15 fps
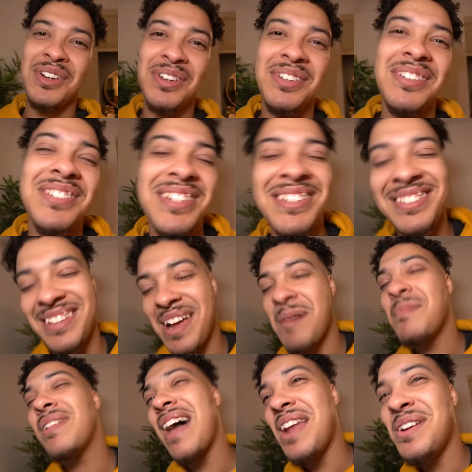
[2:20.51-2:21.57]
Yeah, just true.
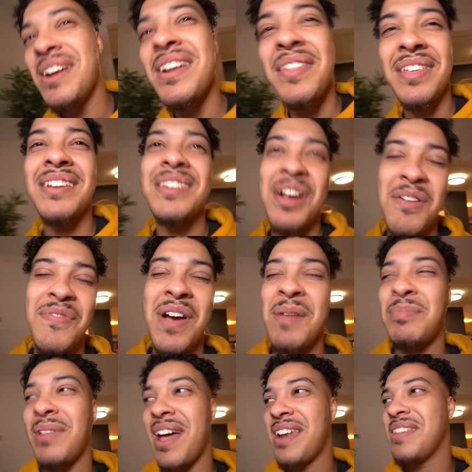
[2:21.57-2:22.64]
I'm glad you had nothing terrifying
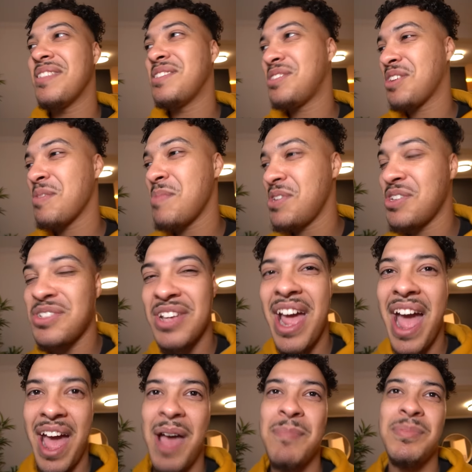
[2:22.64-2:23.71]
planned, and this can be just a
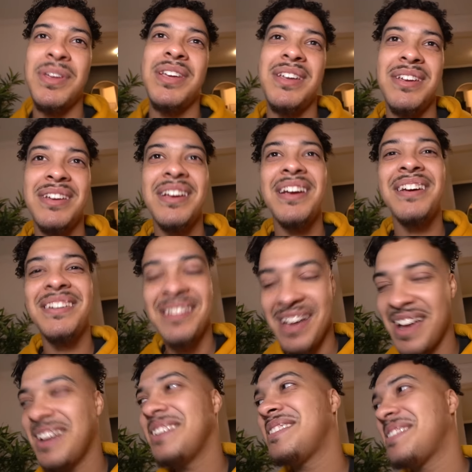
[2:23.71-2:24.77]
happy yeah,
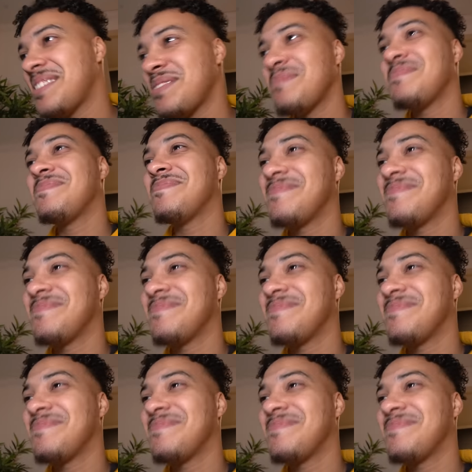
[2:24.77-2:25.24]
night about, about